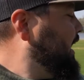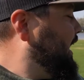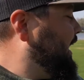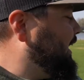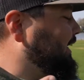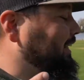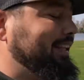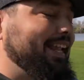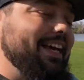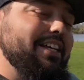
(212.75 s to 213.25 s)

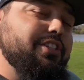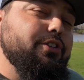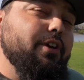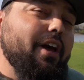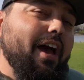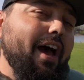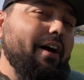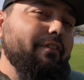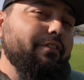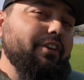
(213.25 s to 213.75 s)
unless you
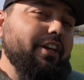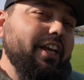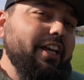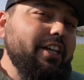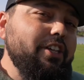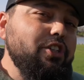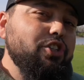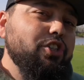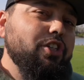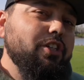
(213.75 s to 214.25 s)
have an
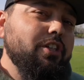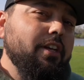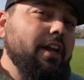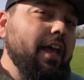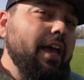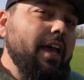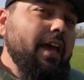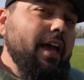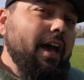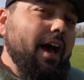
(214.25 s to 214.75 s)
engine
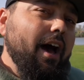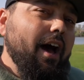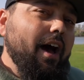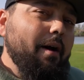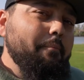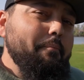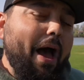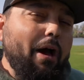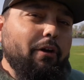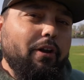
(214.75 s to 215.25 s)
uh,
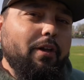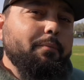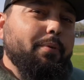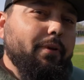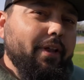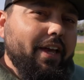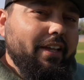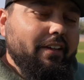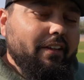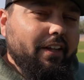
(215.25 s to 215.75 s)
mounting
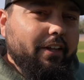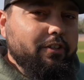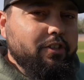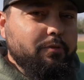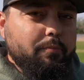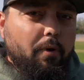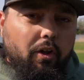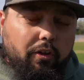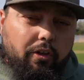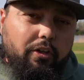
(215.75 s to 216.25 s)
plate like a
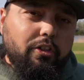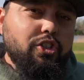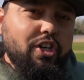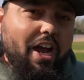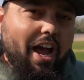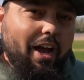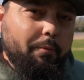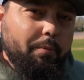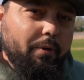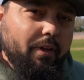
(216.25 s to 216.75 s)
small little
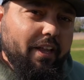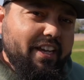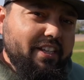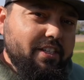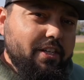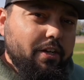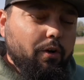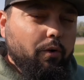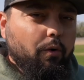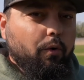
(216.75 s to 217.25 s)
jack
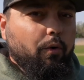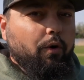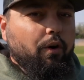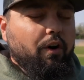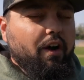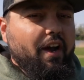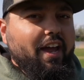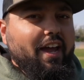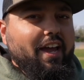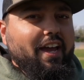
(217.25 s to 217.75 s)
plate
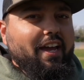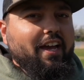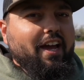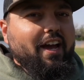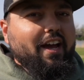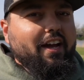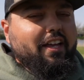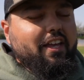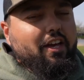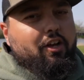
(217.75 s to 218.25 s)
or a
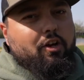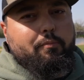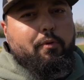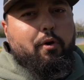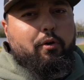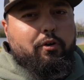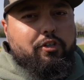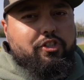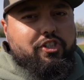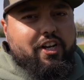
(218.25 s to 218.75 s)
uh, kicker
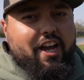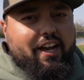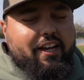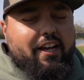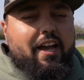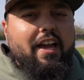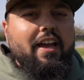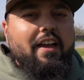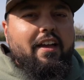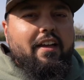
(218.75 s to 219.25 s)
motor jack
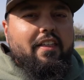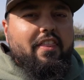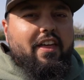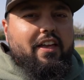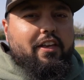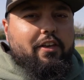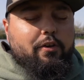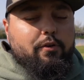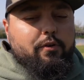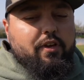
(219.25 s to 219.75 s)

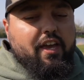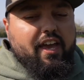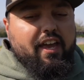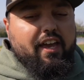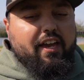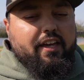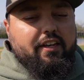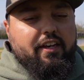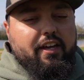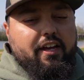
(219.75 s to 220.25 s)
that you
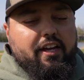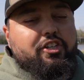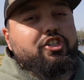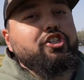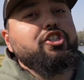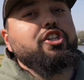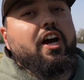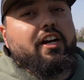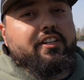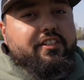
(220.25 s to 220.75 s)
can
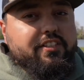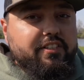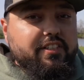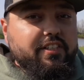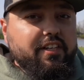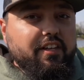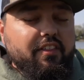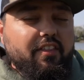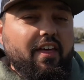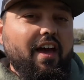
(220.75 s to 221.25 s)
adjust
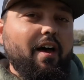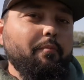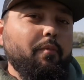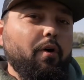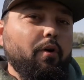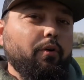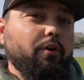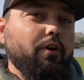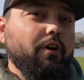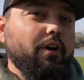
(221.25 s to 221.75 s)
that
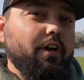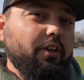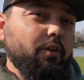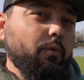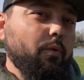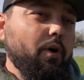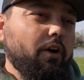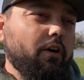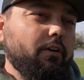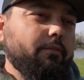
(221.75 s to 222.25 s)
motor in the
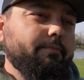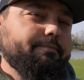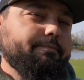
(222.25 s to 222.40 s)
water.